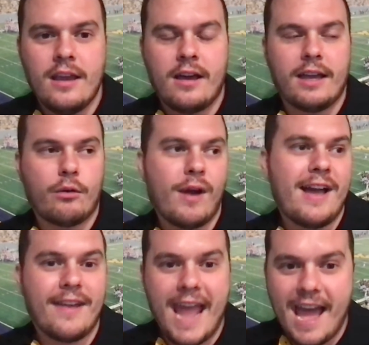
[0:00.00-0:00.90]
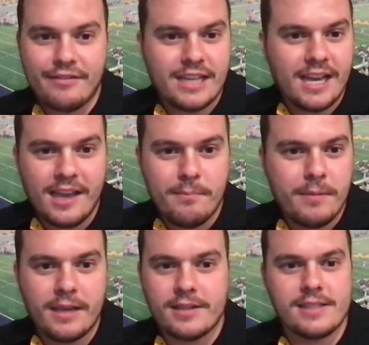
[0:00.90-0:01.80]
like around halftime,
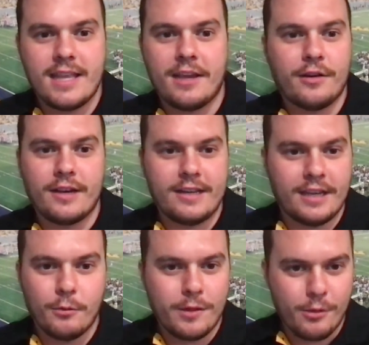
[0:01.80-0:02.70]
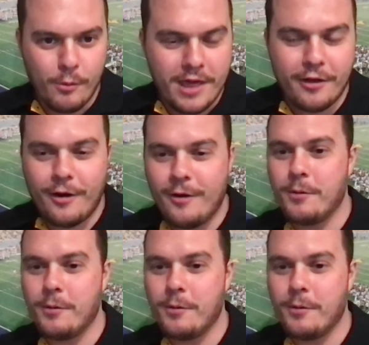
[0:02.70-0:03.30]
because they couldn't deal with the weather.